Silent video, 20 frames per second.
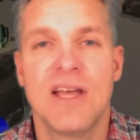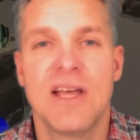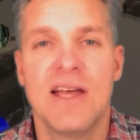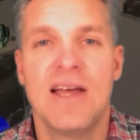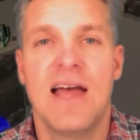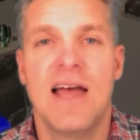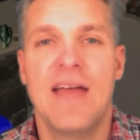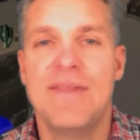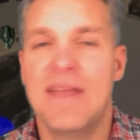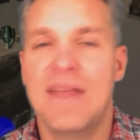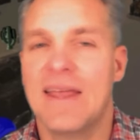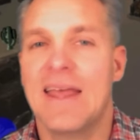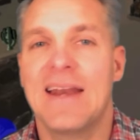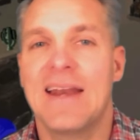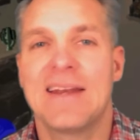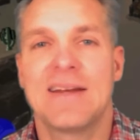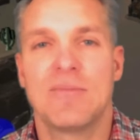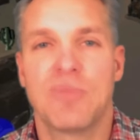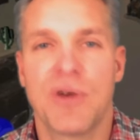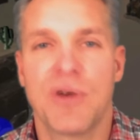and then
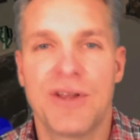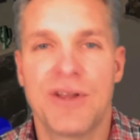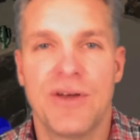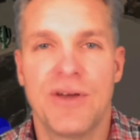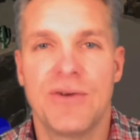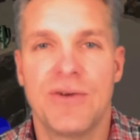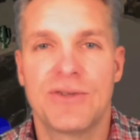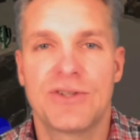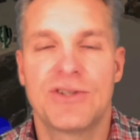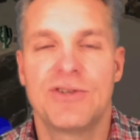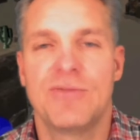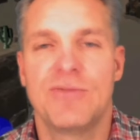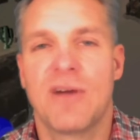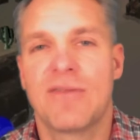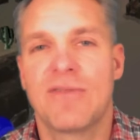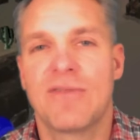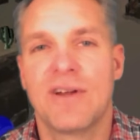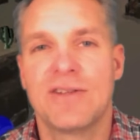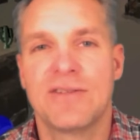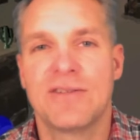getting to bring those to my
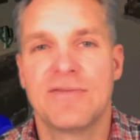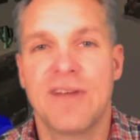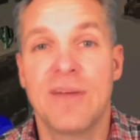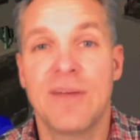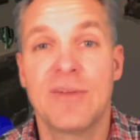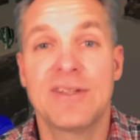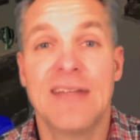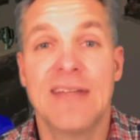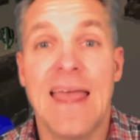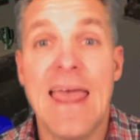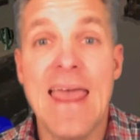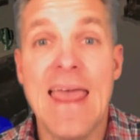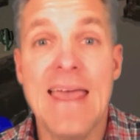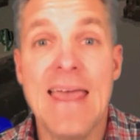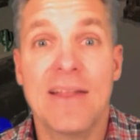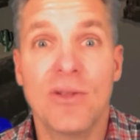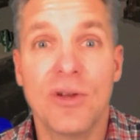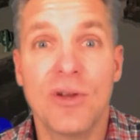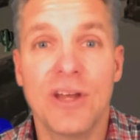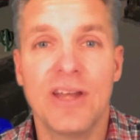friends and family and say, hey,
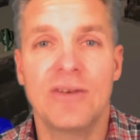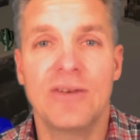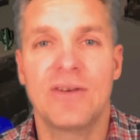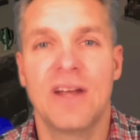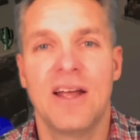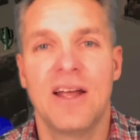look at